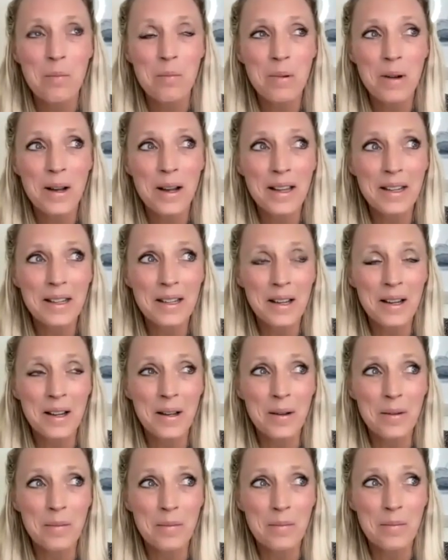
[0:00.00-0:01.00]
But
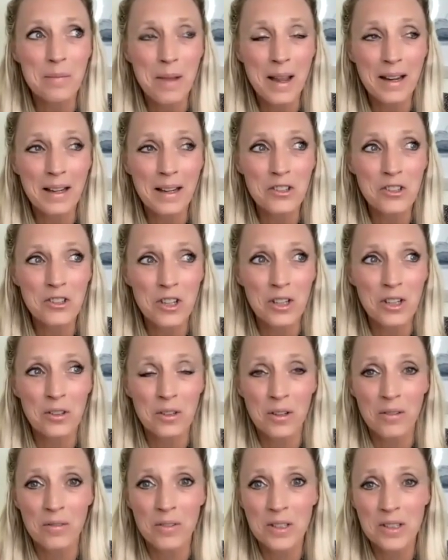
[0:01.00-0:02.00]
um, managing your
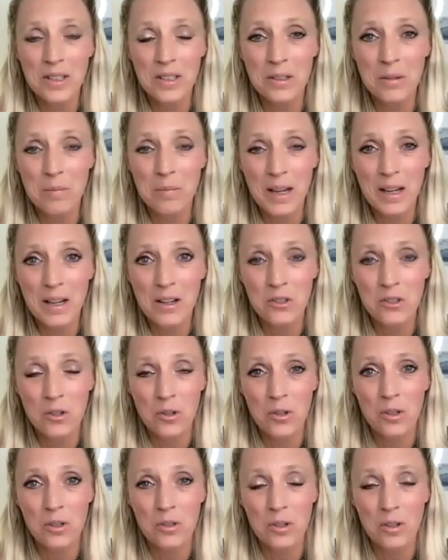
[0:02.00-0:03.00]
nervous system, making sure
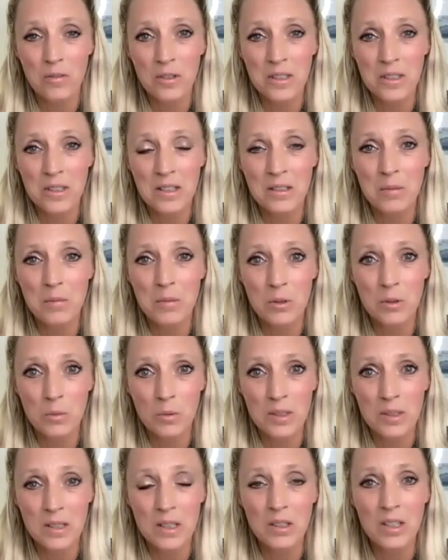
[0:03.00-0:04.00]
your nervous system is
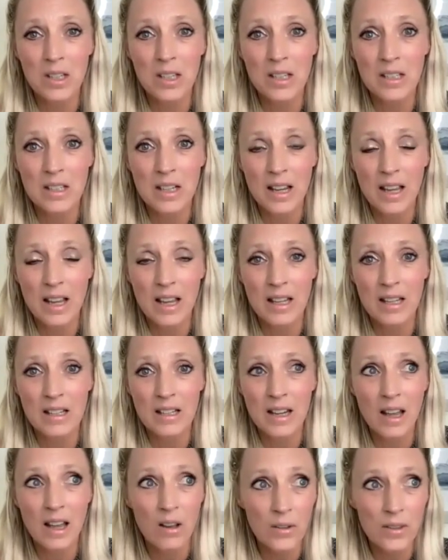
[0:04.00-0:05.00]
resilient
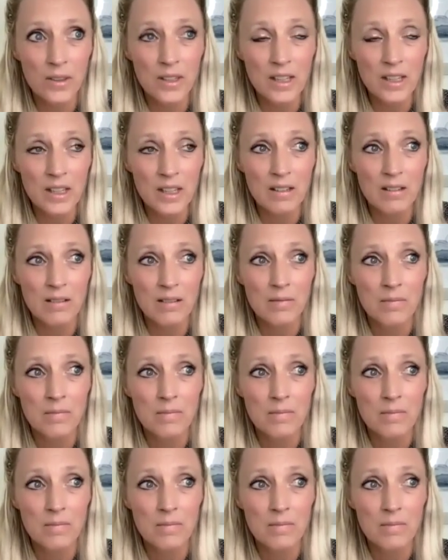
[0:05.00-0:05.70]
and healthy,